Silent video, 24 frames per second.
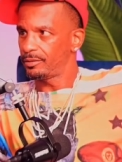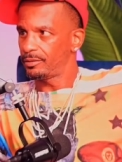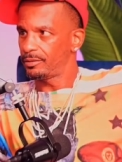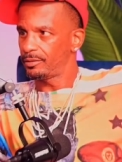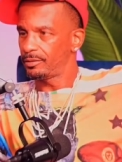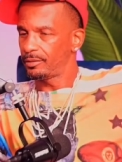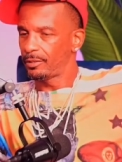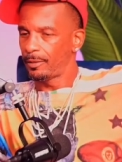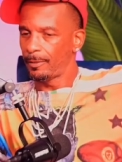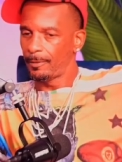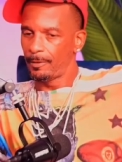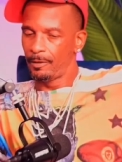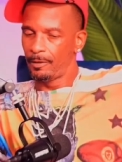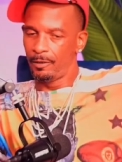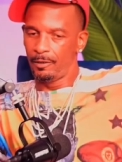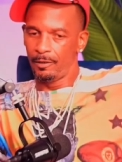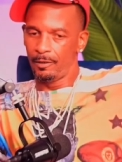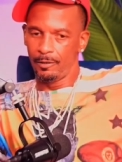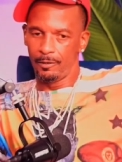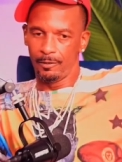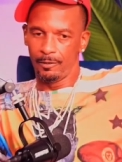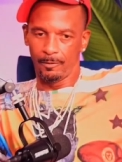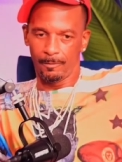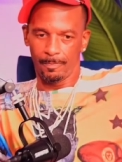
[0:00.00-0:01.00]
Yeah.
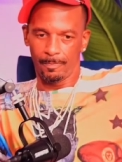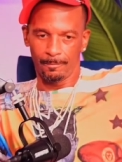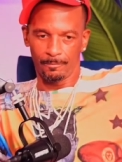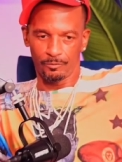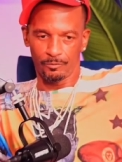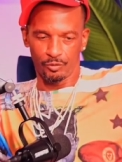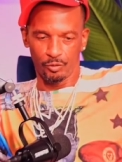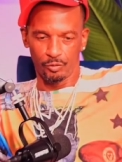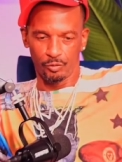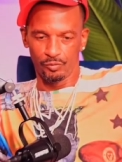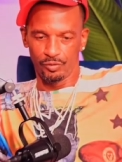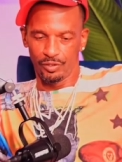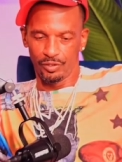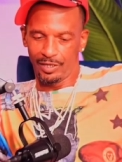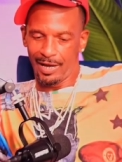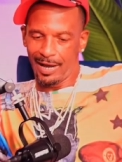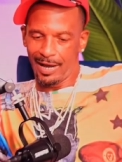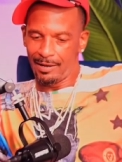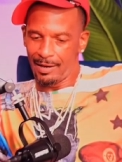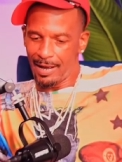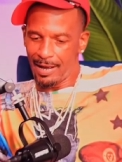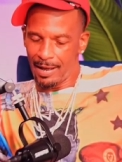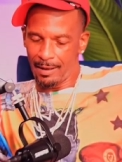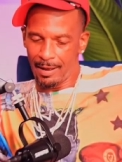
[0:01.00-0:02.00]
So
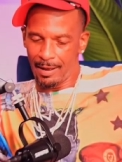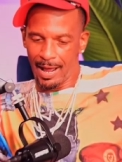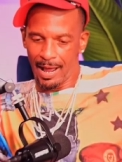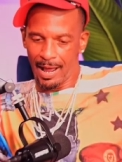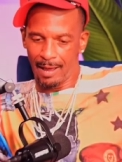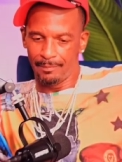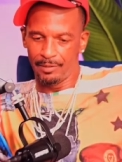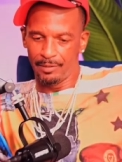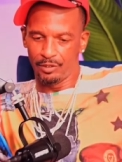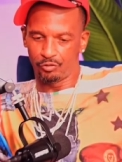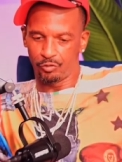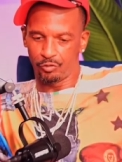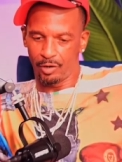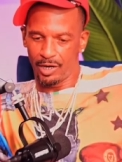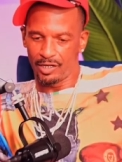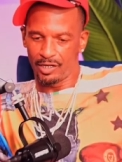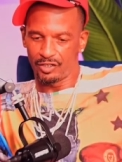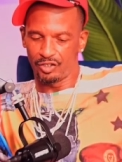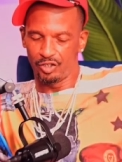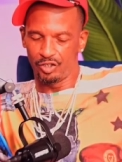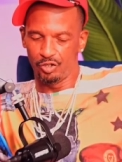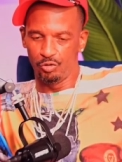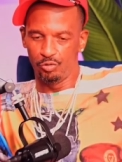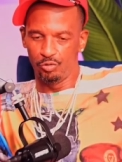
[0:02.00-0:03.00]
nigga, I be
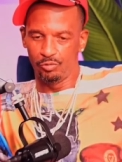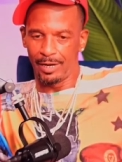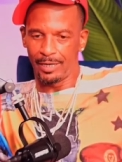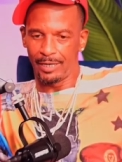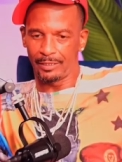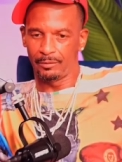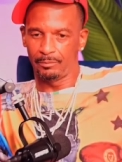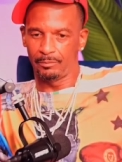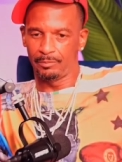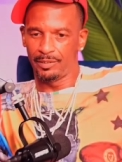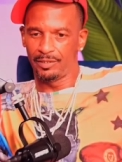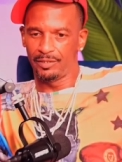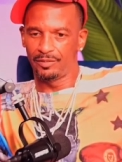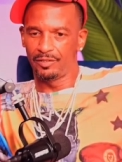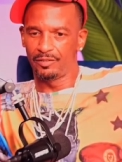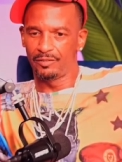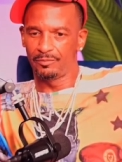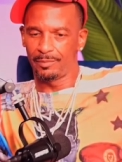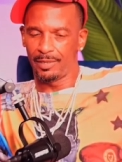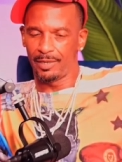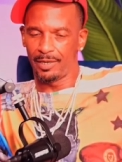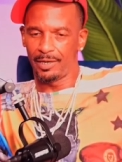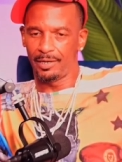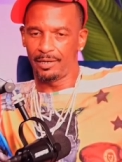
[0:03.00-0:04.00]
trying to see who got the
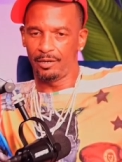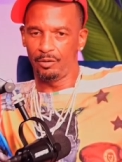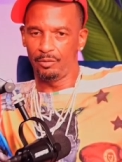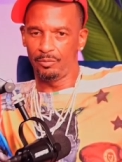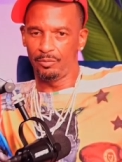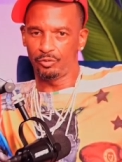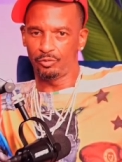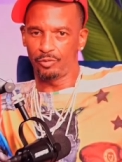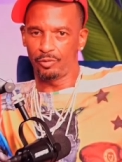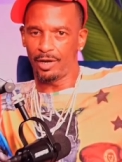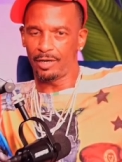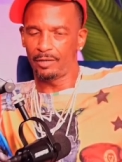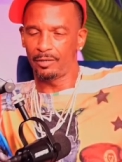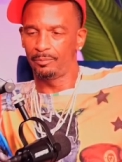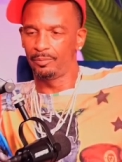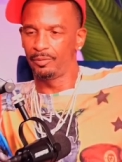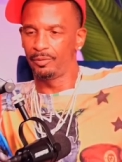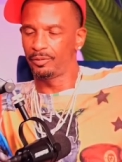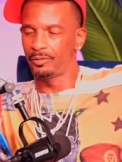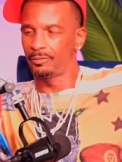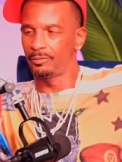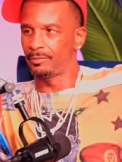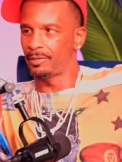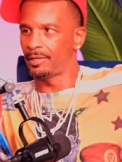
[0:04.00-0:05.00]
business mind, homie, so I can
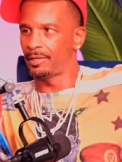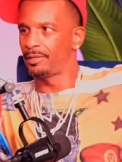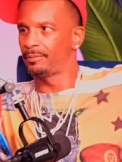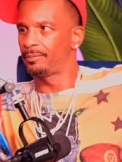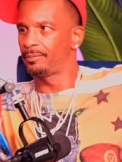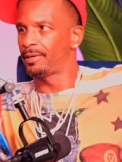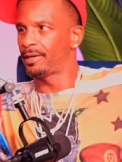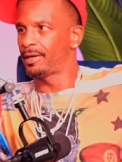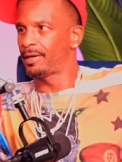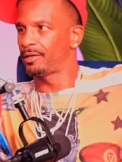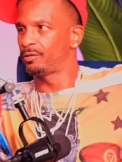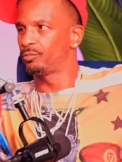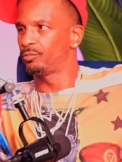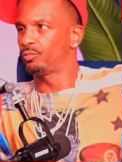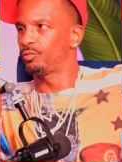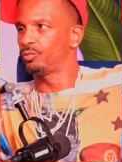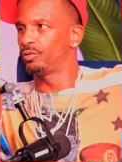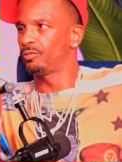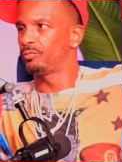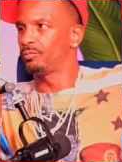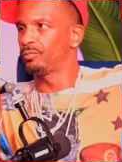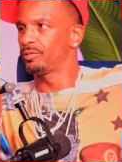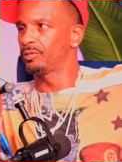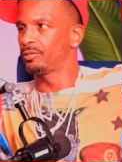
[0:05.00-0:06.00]
put the money behind the
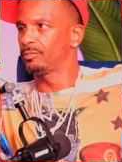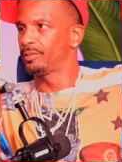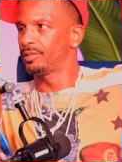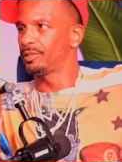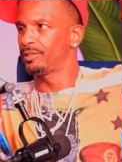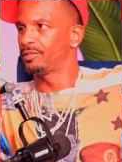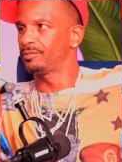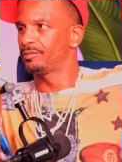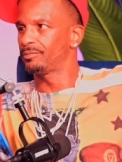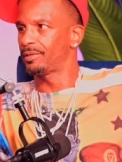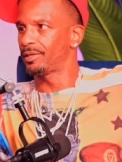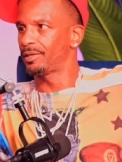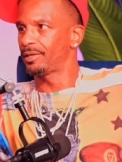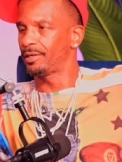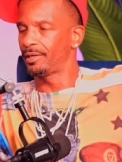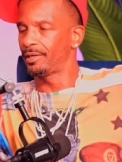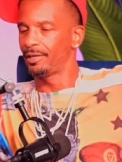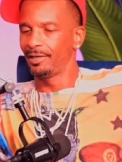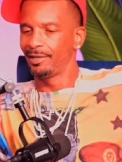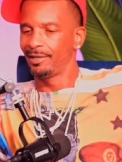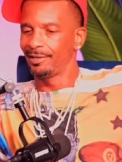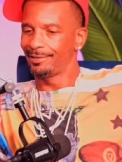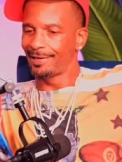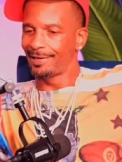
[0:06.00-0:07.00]
one with the business
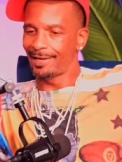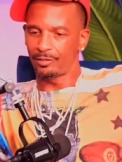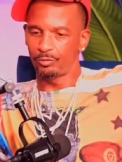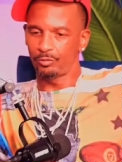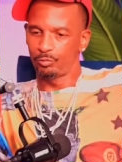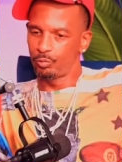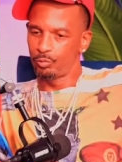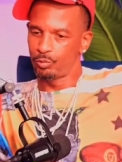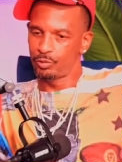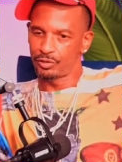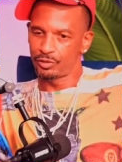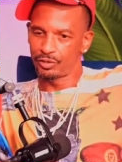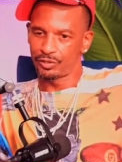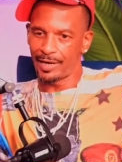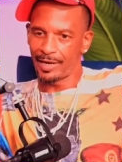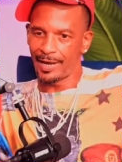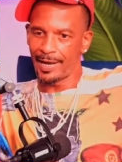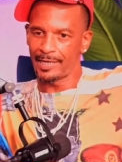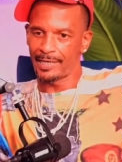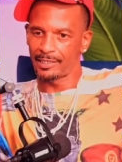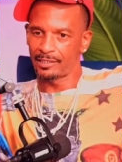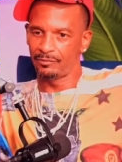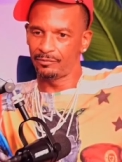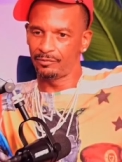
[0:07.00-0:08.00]
mind, not the one just
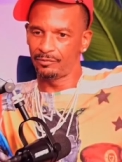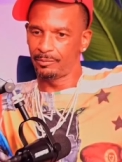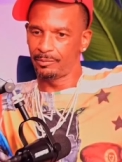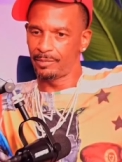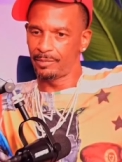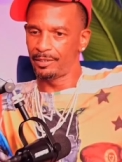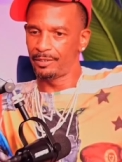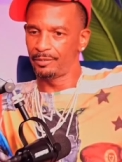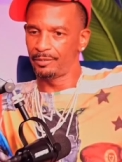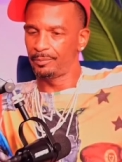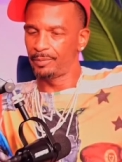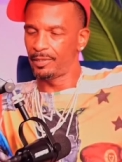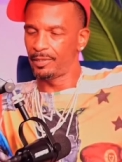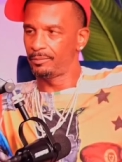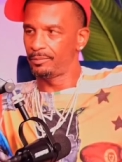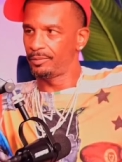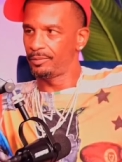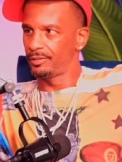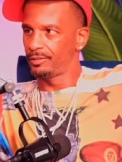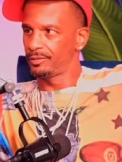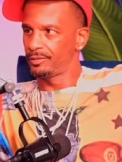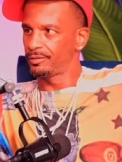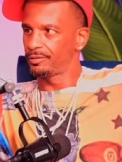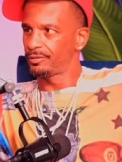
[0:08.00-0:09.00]
asking for money to pay
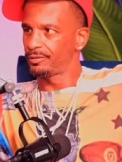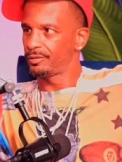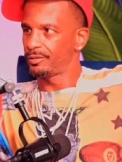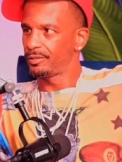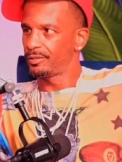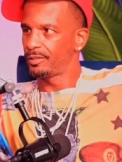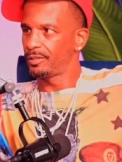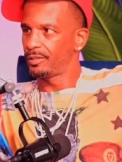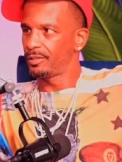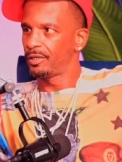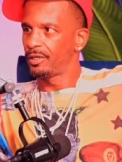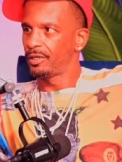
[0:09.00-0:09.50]
bills.